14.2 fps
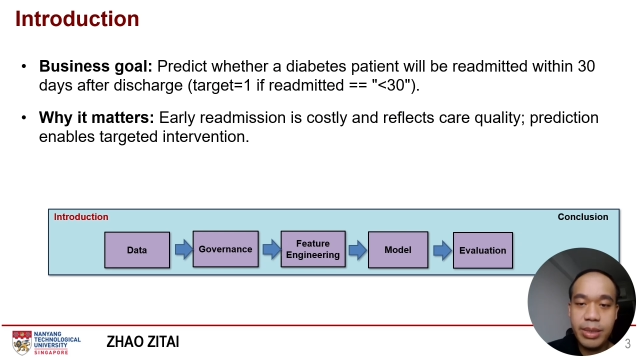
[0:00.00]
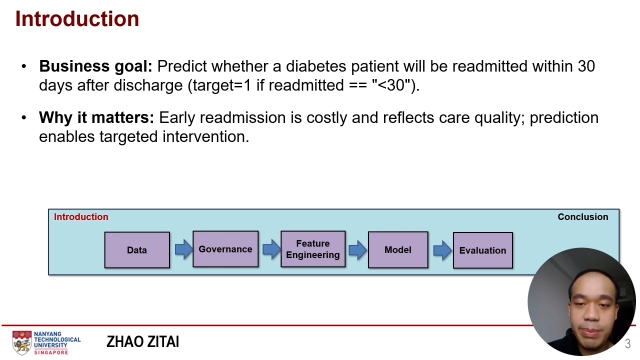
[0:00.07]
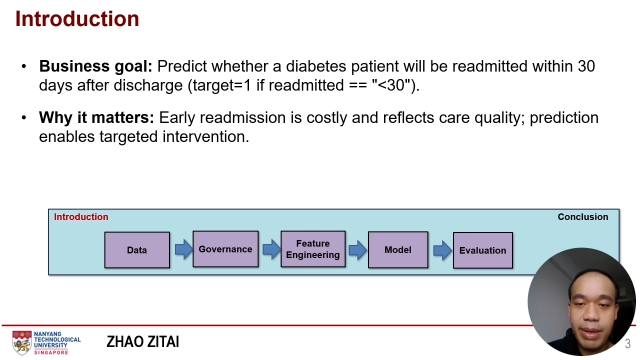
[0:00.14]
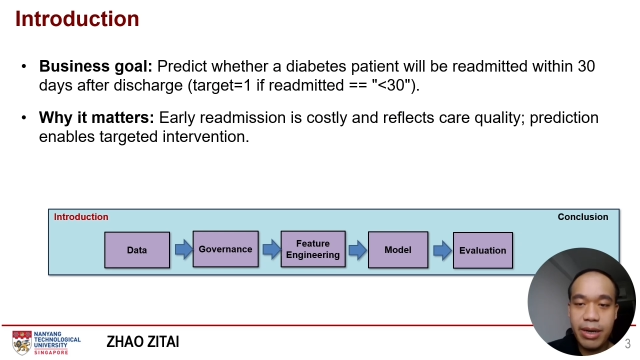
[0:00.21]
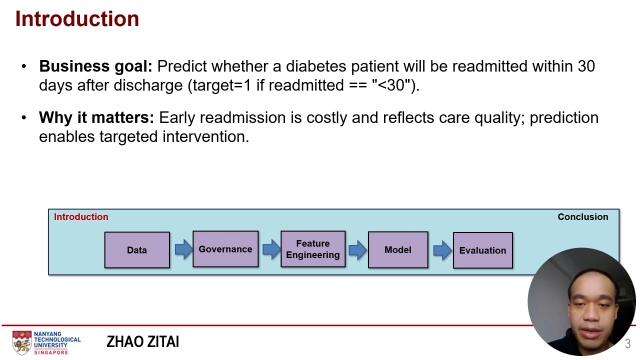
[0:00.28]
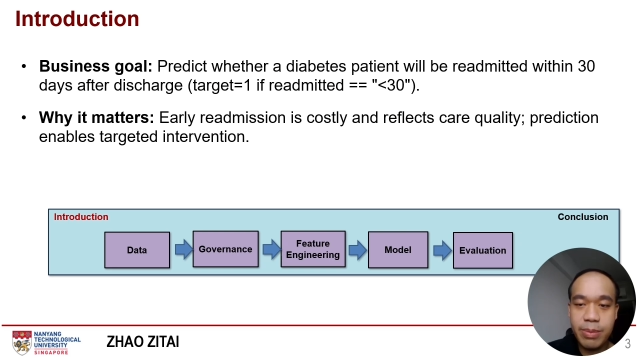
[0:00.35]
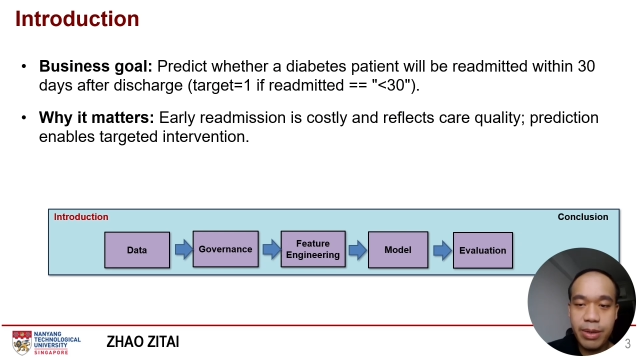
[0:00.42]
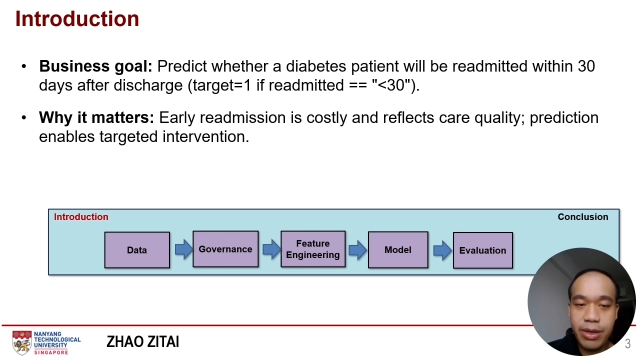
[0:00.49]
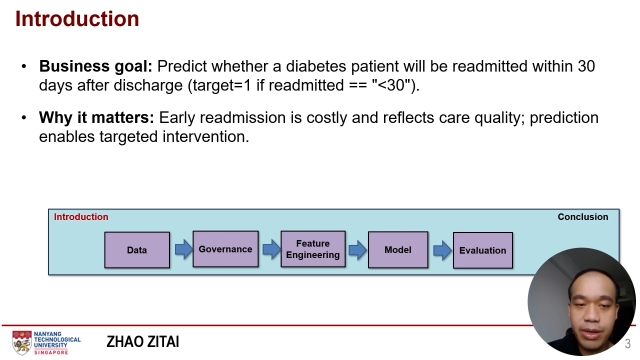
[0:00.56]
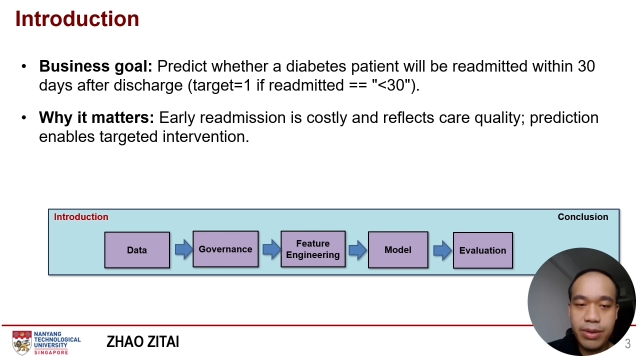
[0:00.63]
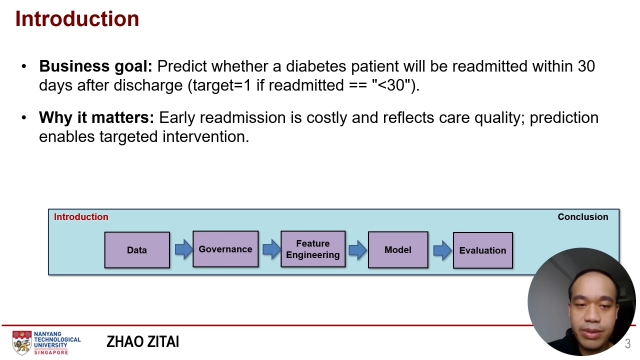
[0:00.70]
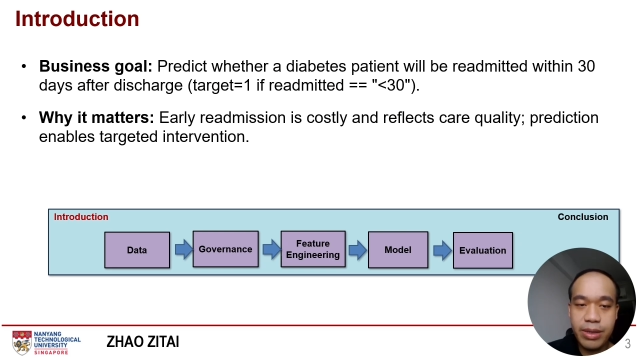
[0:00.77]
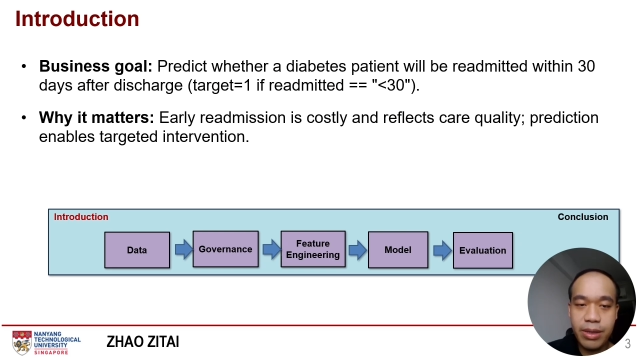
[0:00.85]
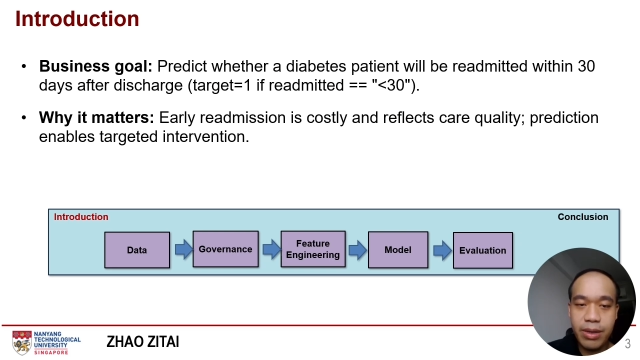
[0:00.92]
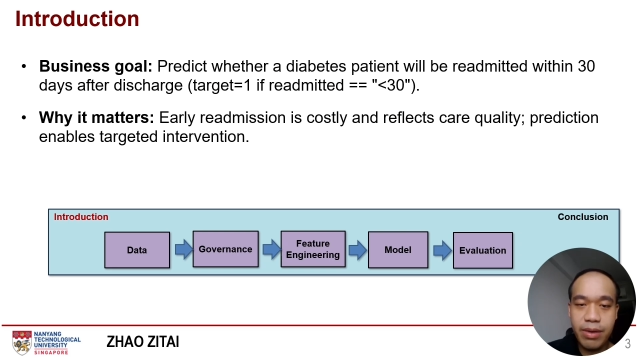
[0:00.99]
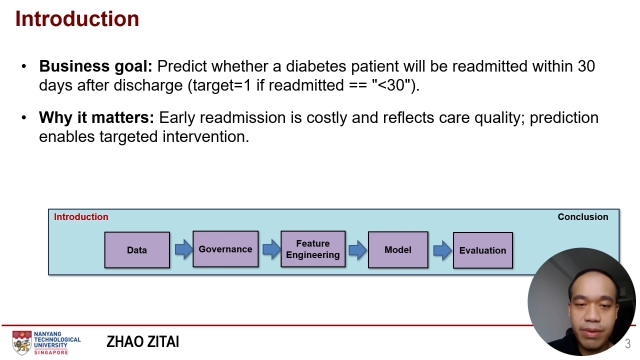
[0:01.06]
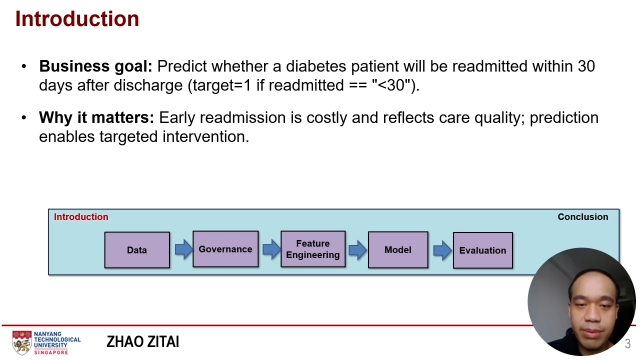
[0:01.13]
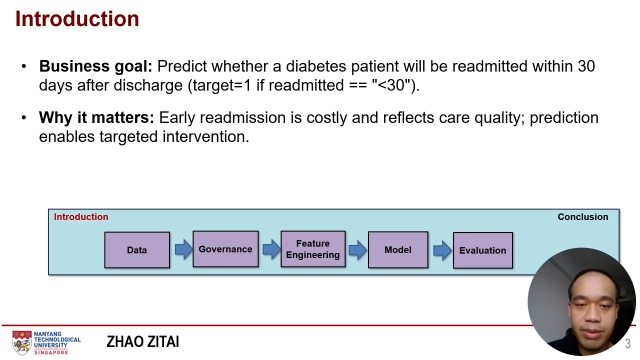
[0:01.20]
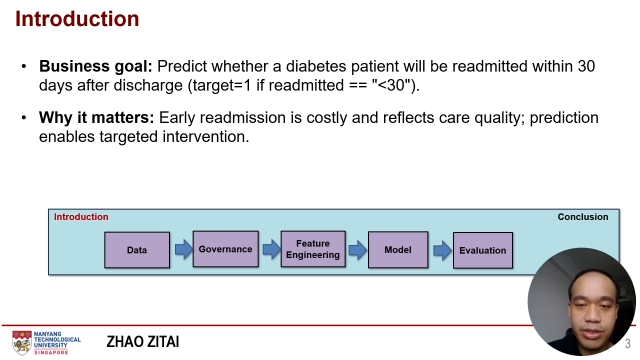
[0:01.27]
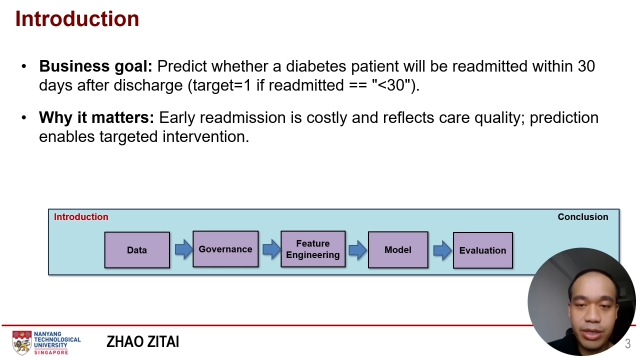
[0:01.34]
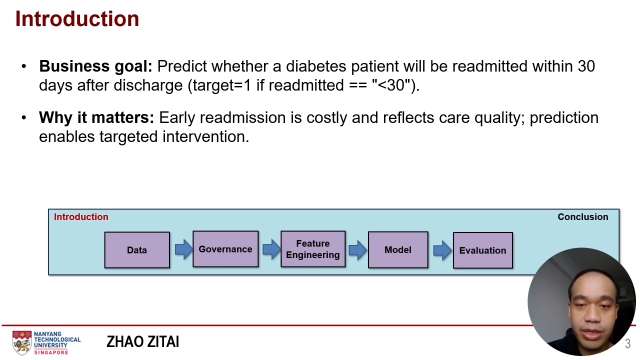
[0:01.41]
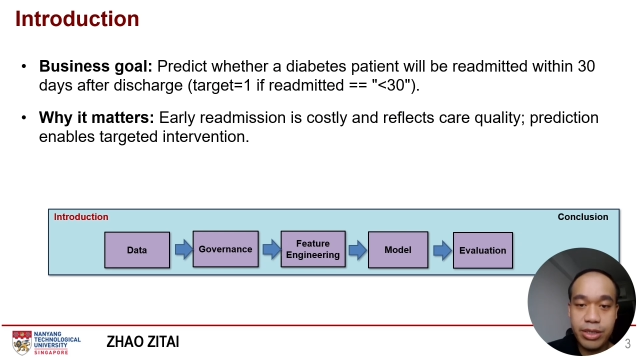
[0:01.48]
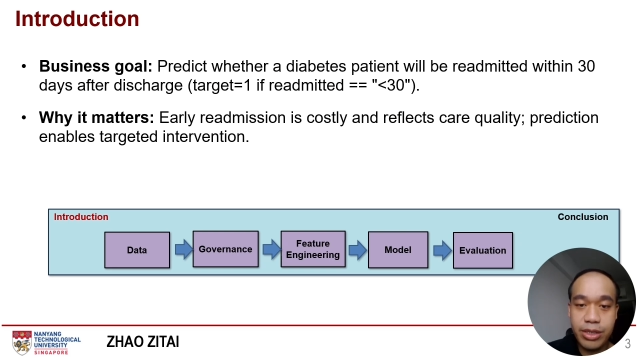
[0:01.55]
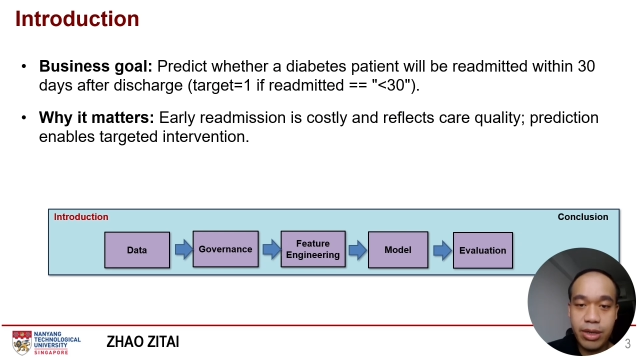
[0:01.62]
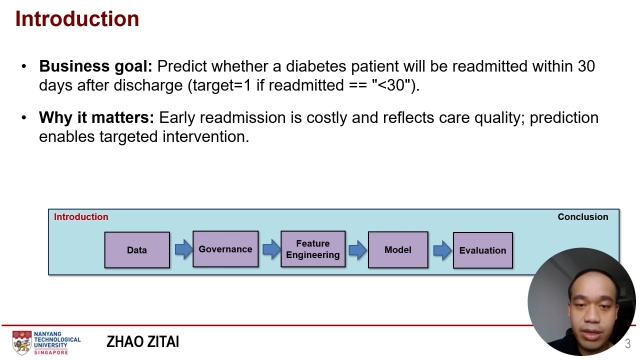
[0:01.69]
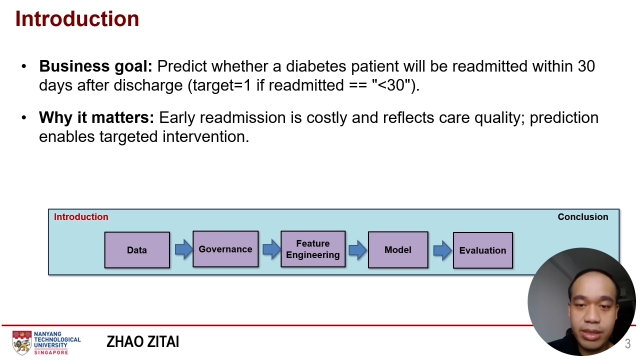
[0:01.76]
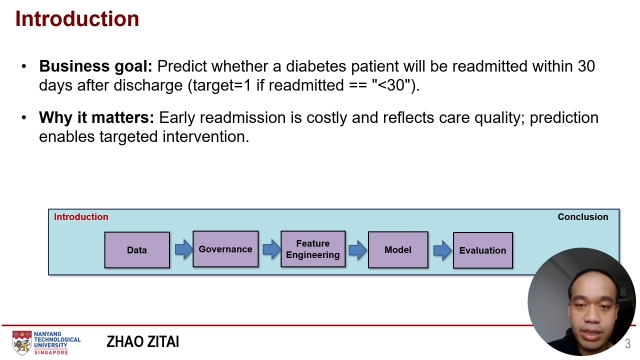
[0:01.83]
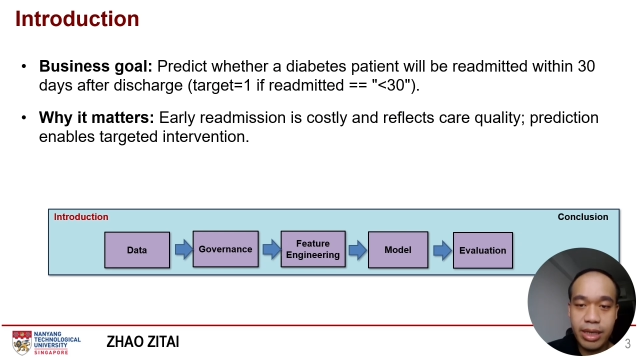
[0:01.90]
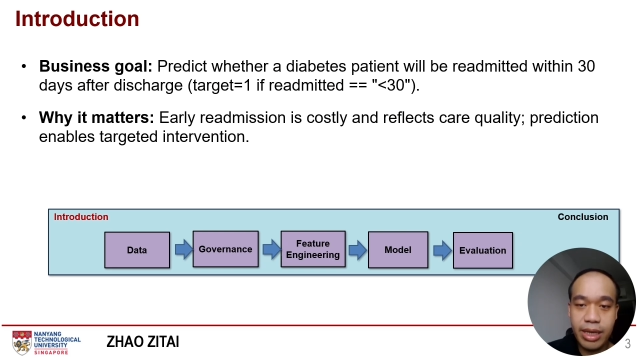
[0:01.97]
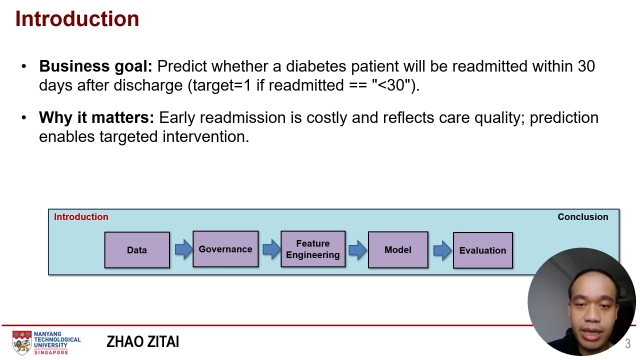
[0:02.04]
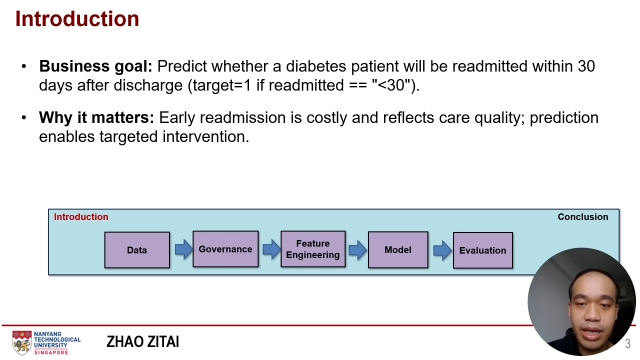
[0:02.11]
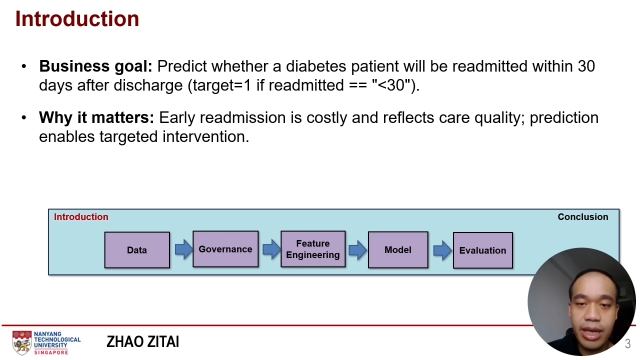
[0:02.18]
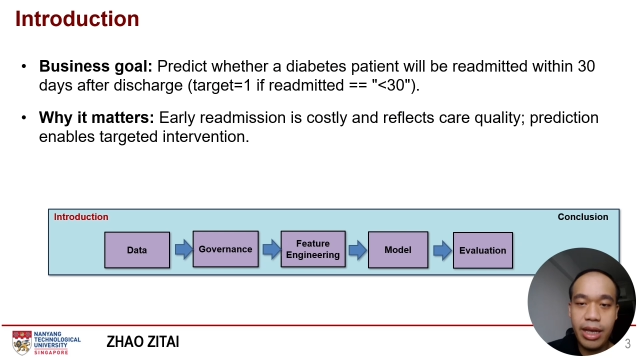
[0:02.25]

matters because early remission is costly.